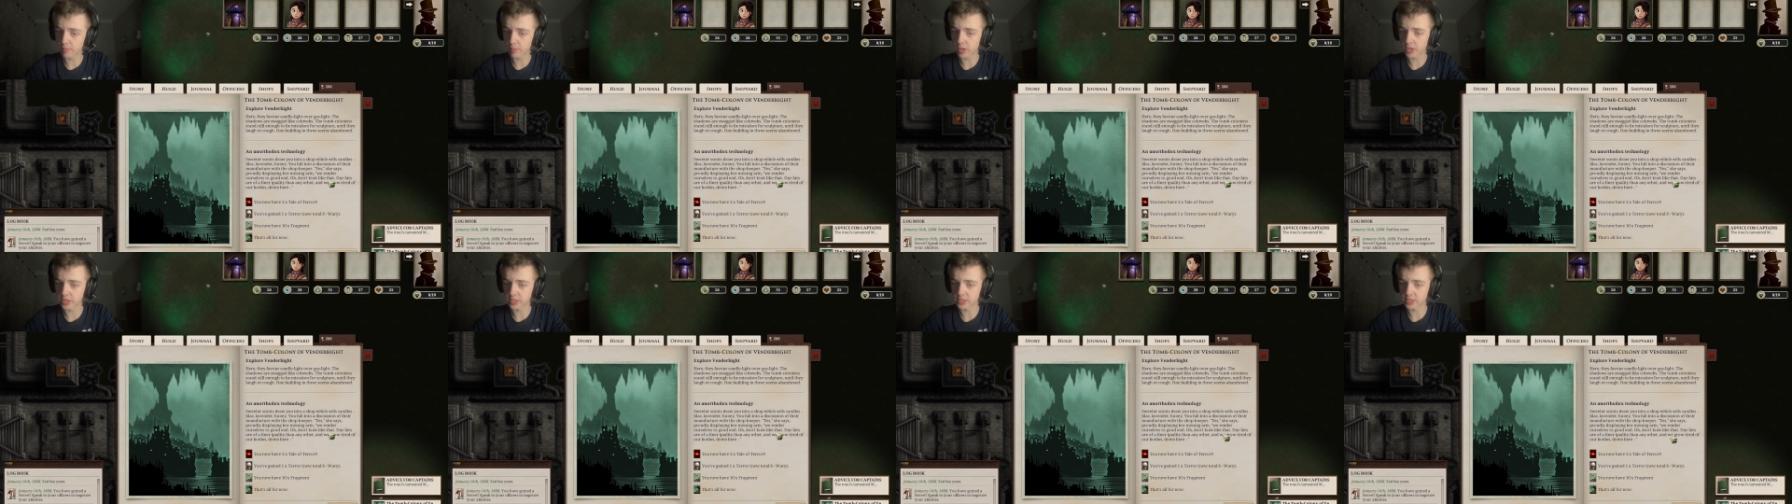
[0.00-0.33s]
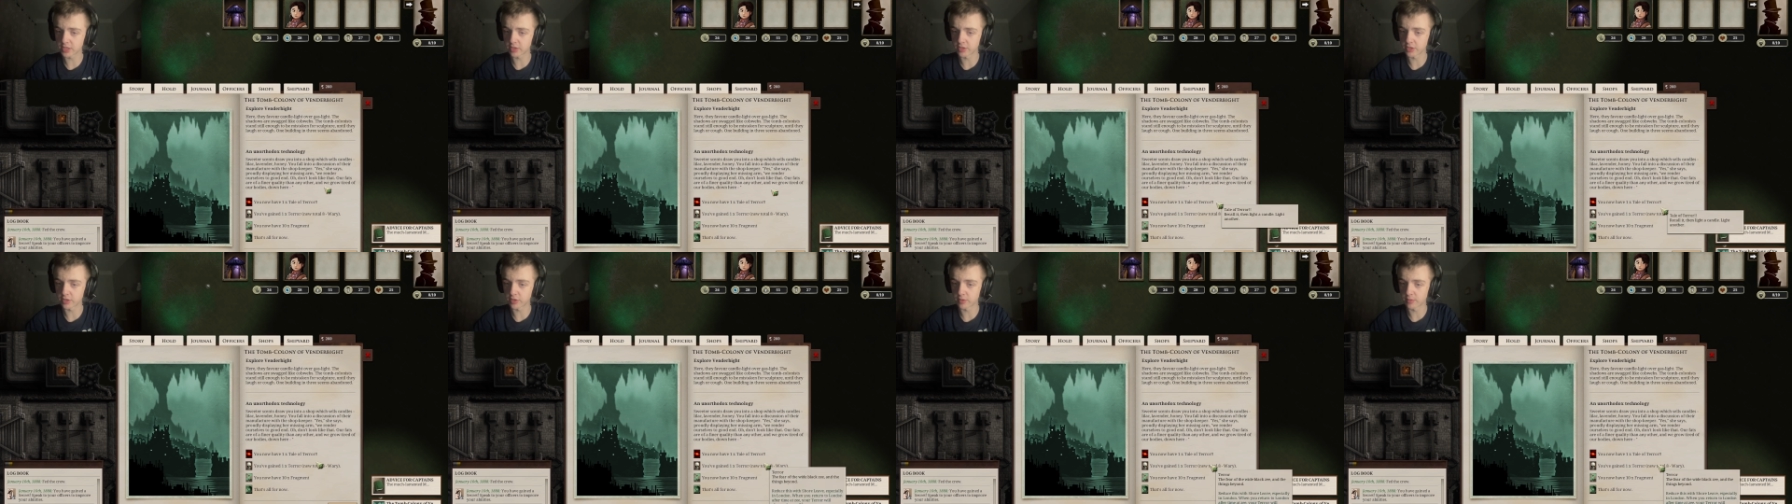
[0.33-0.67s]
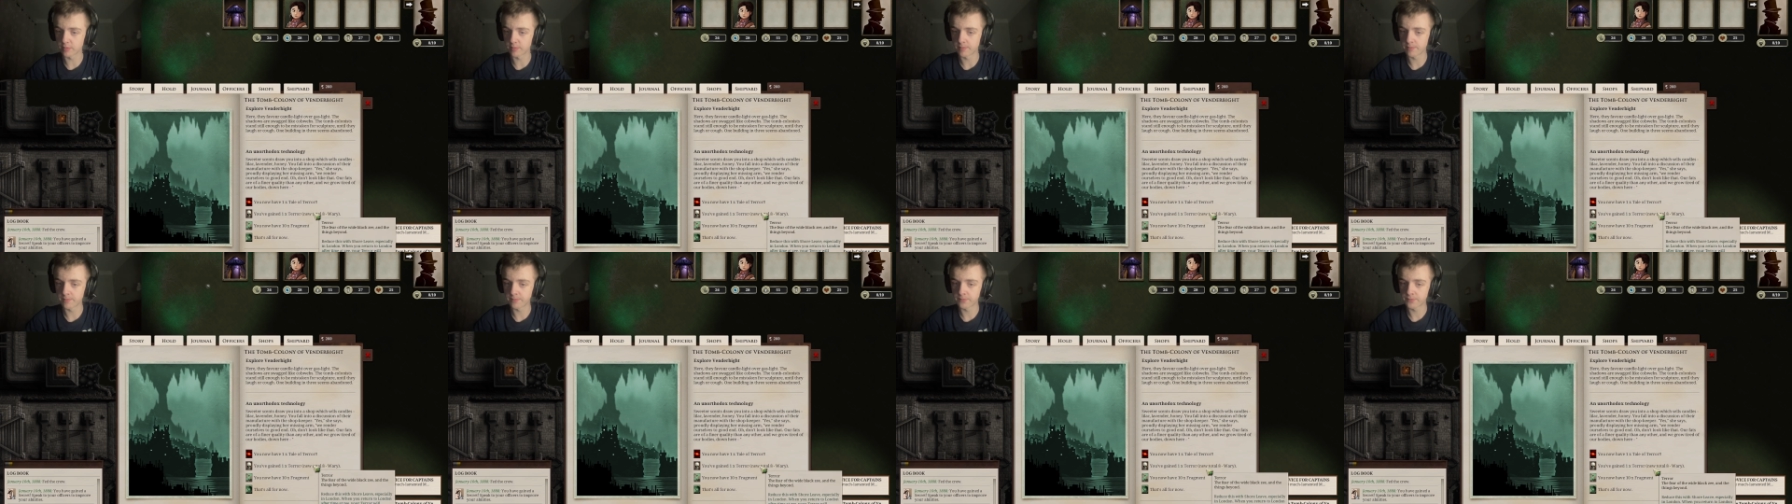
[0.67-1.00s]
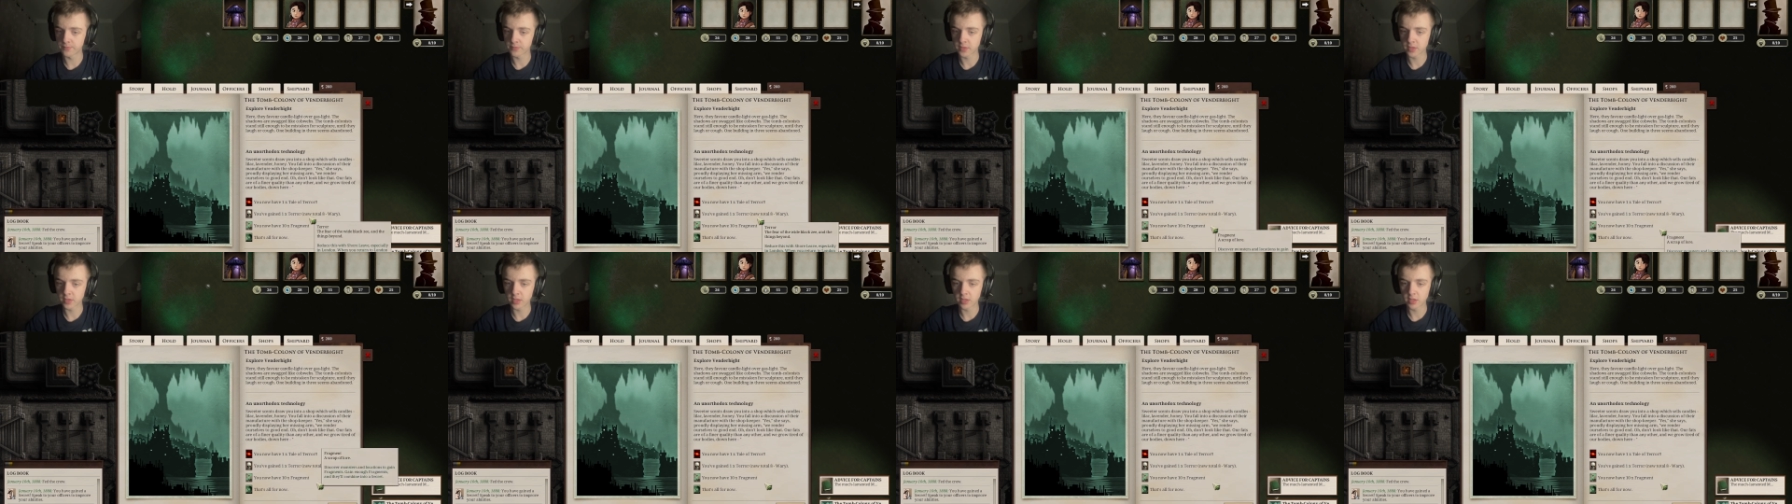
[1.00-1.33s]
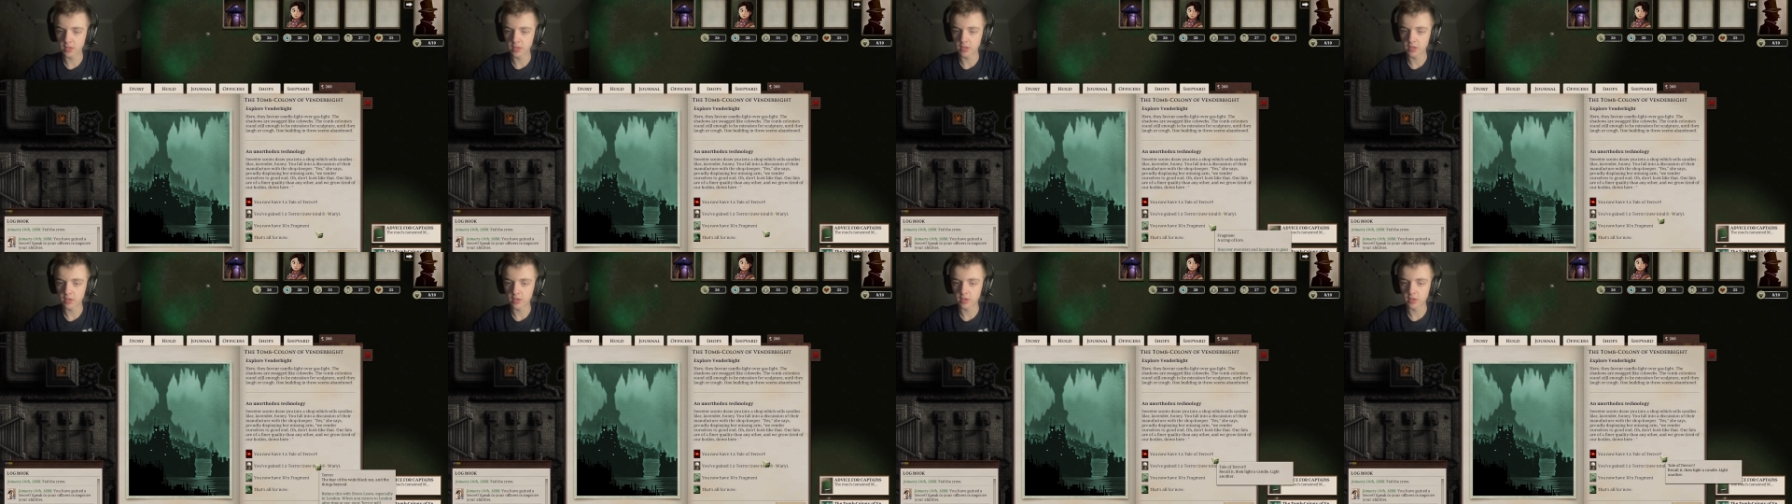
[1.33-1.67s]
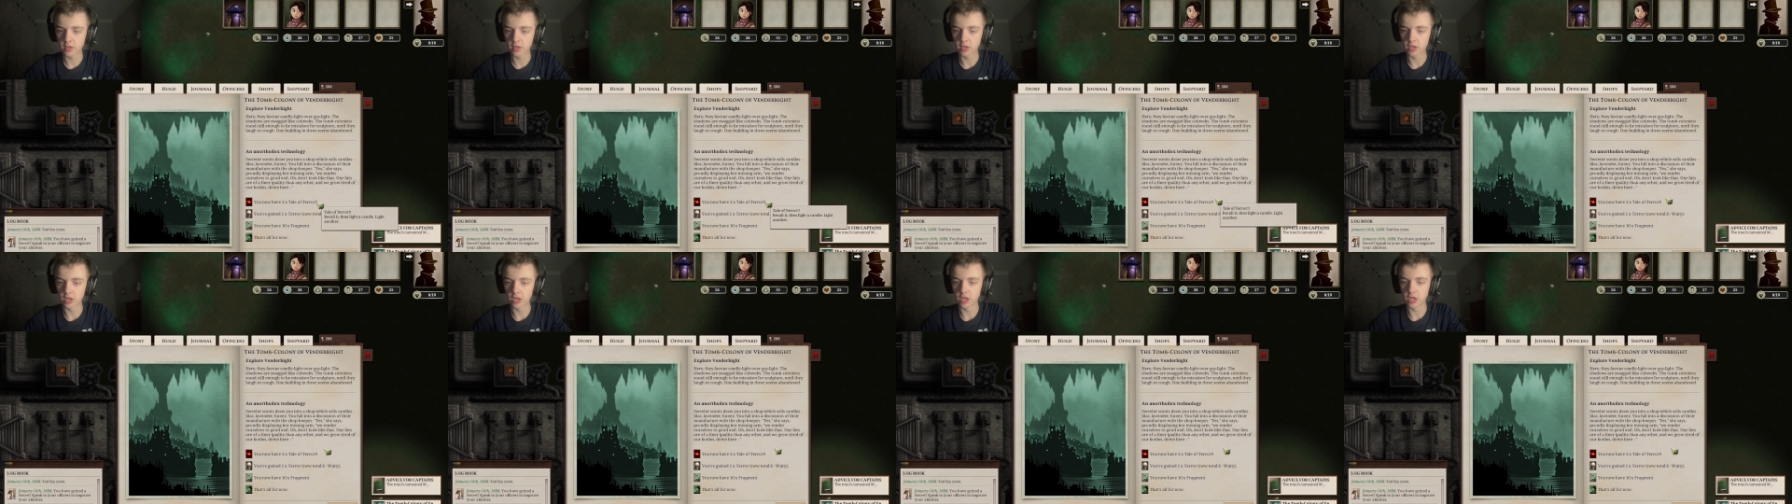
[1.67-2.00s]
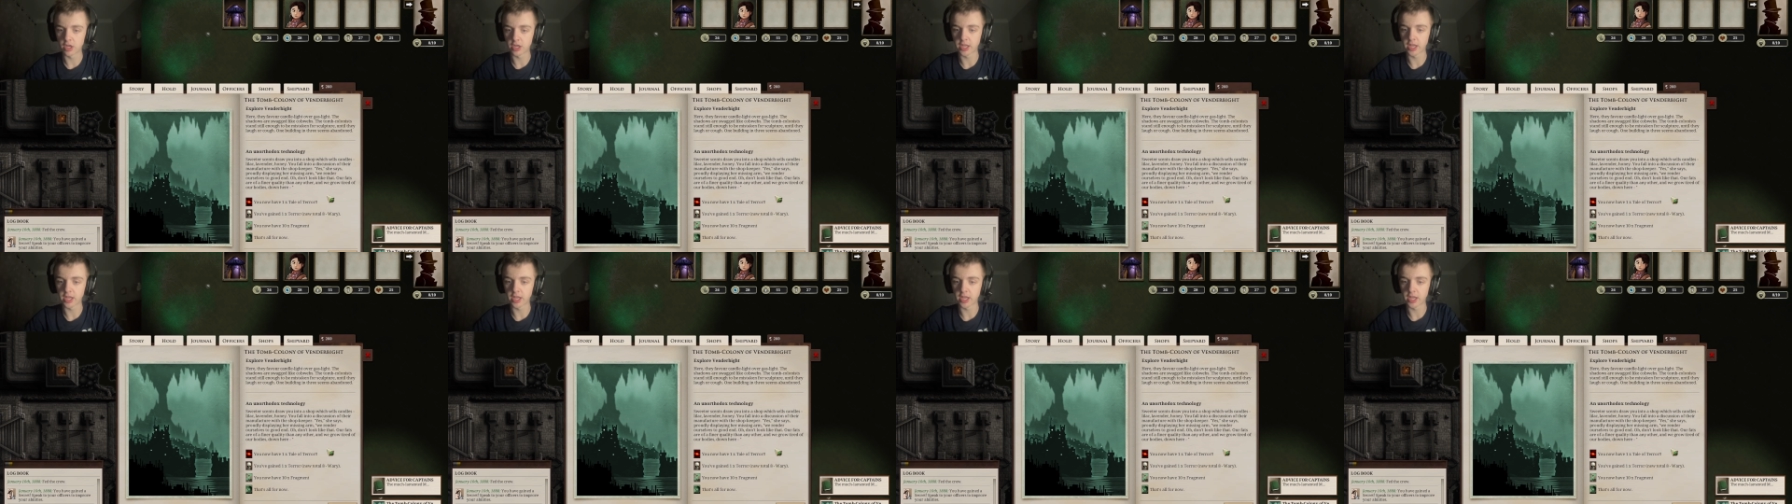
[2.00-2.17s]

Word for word: of our bodies down here. Uh,